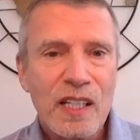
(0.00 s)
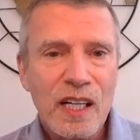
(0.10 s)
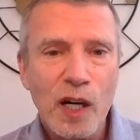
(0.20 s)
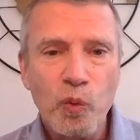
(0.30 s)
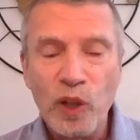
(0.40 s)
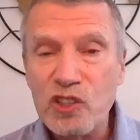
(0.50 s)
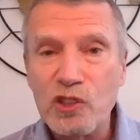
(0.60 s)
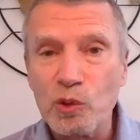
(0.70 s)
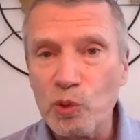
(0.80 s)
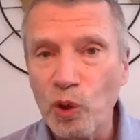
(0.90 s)
What's
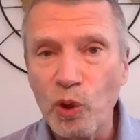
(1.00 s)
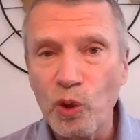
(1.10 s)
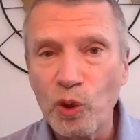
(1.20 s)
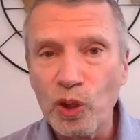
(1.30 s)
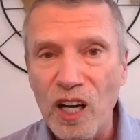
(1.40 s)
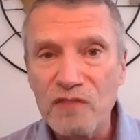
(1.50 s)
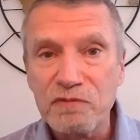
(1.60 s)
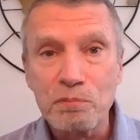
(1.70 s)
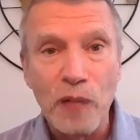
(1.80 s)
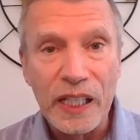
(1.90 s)
the role of
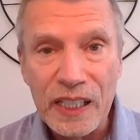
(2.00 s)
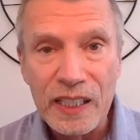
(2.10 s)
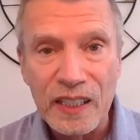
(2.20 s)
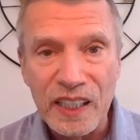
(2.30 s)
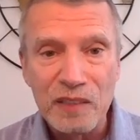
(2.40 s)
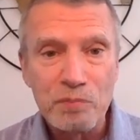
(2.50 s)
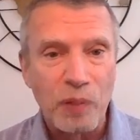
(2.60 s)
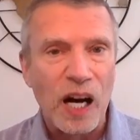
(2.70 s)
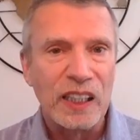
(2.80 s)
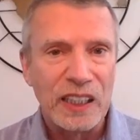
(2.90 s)
money in
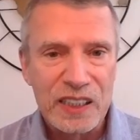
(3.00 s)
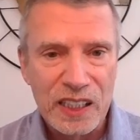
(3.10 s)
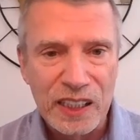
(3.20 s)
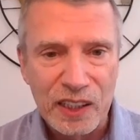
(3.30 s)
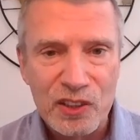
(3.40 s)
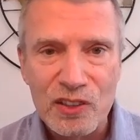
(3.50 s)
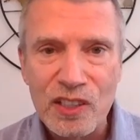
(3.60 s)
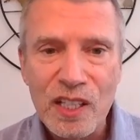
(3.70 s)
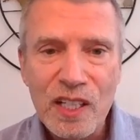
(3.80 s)
politics?